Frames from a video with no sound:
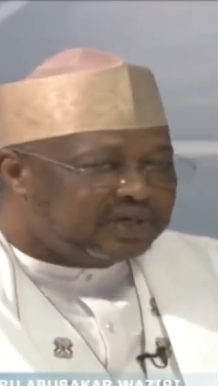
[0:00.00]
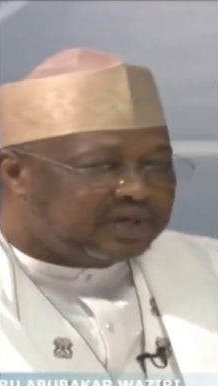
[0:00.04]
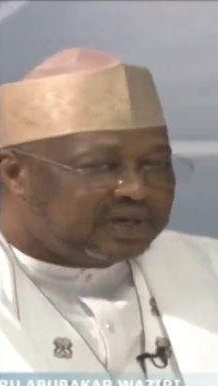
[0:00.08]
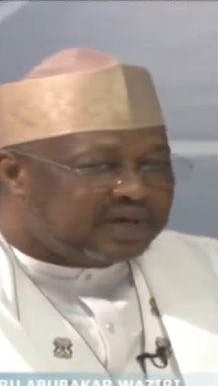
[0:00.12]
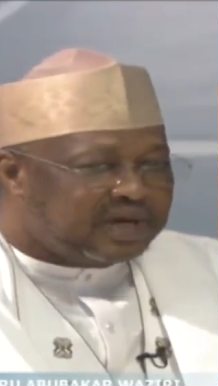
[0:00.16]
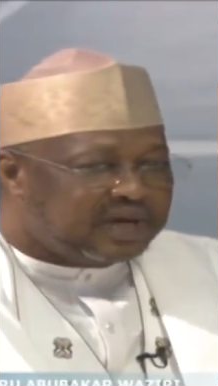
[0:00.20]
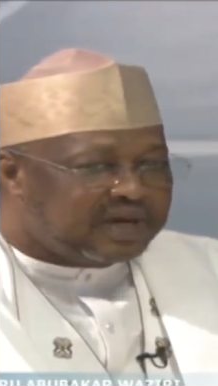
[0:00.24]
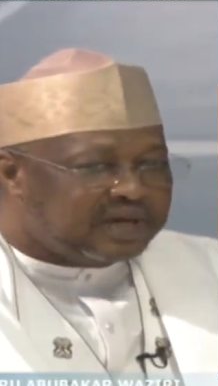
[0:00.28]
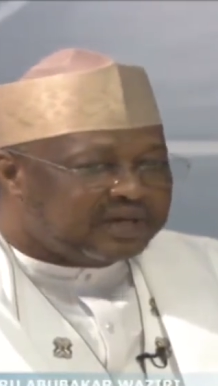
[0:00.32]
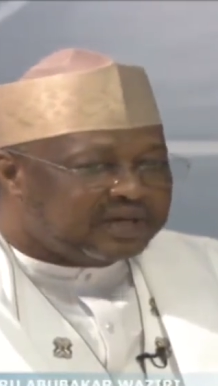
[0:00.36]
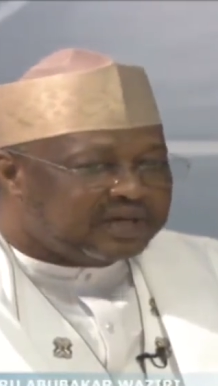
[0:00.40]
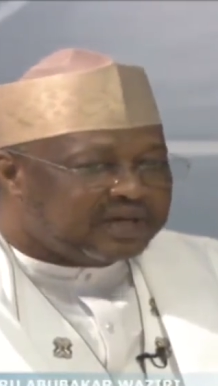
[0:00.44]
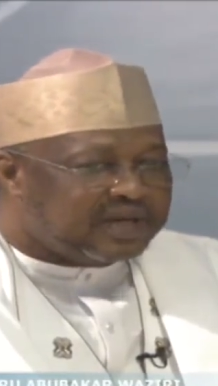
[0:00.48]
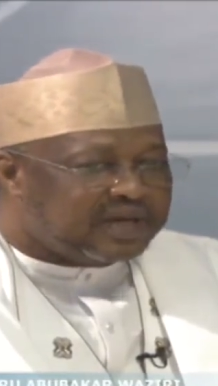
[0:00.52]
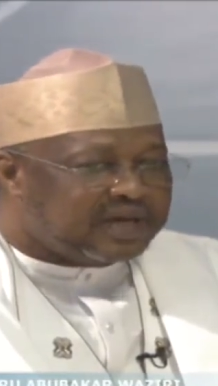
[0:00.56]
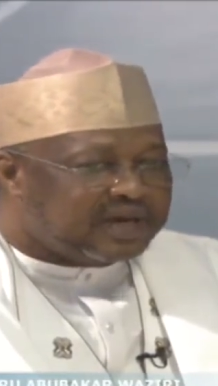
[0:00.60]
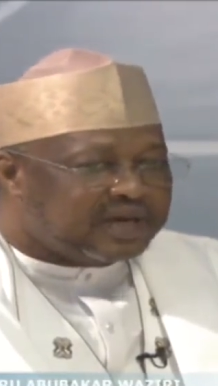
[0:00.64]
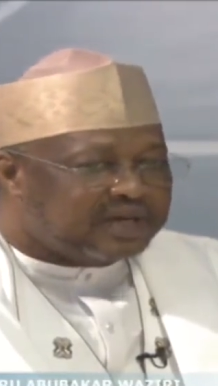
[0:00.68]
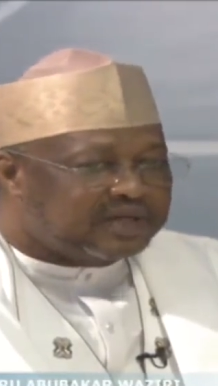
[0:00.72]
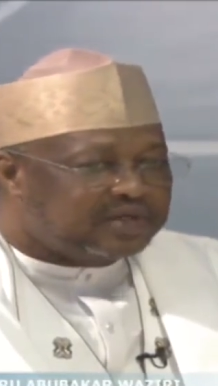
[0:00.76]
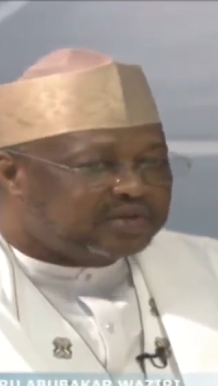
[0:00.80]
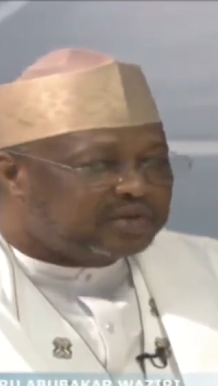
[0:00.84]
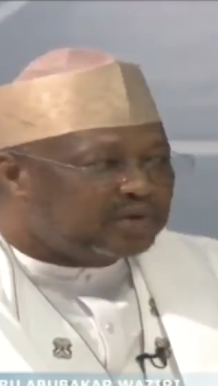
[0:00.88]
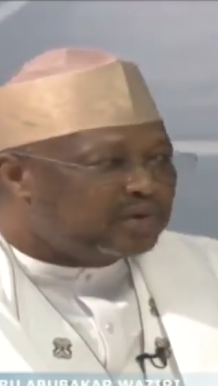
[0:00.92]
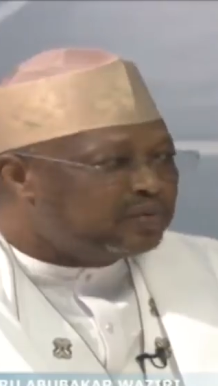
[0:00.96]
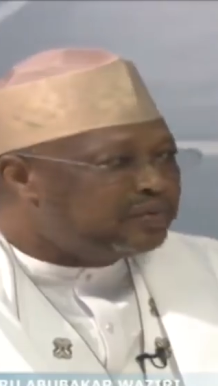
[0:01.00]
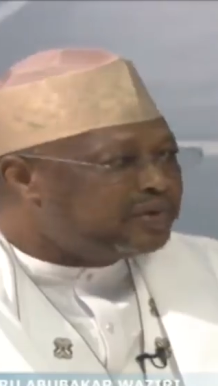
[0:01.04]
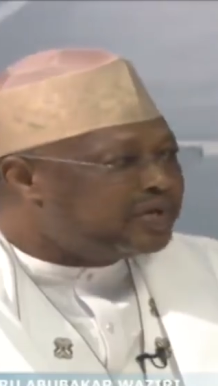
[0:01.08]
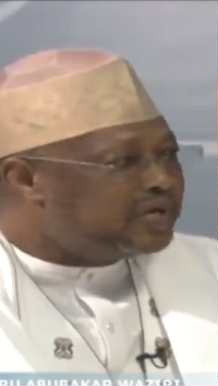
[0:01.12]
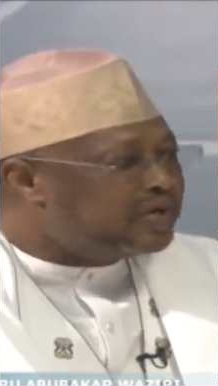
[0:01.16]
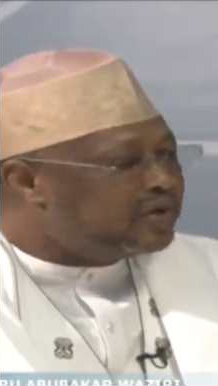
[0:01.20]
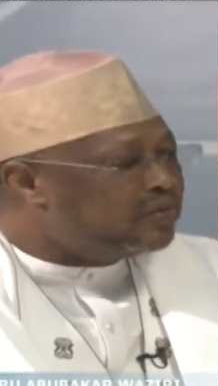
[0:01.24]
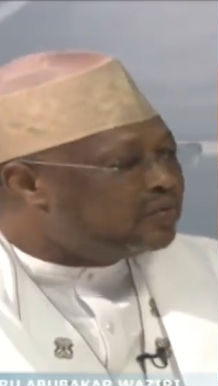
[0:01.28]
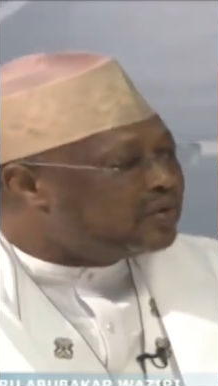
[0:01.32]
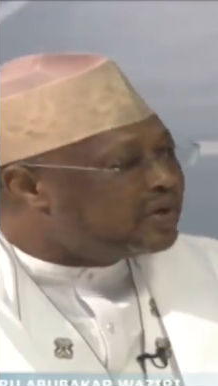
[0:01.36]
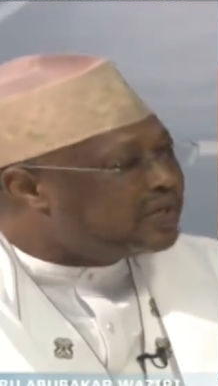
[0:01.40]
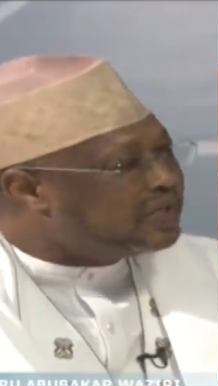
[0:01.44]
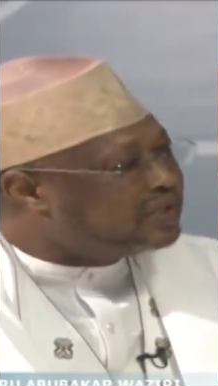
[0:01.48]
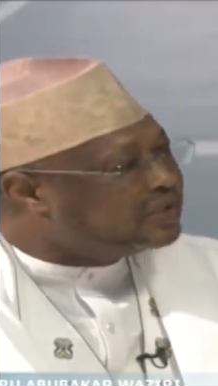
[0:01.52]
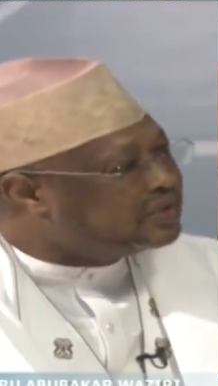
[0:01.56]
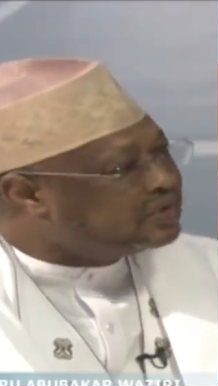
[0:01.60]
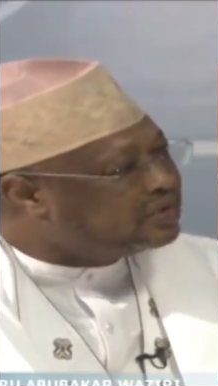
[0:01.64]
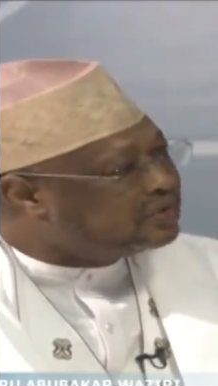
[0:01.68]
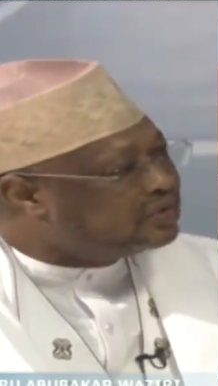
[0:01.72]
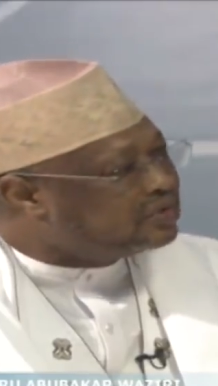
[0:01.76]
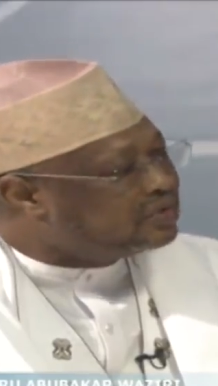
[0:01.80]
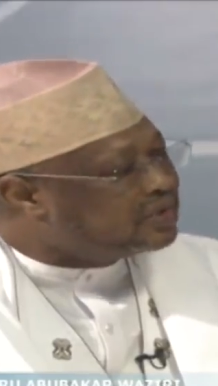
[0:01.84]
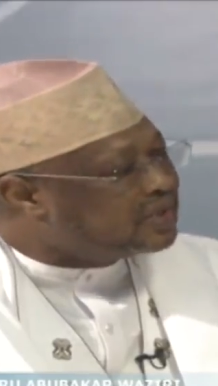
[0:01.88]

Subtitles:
and there are so many ways you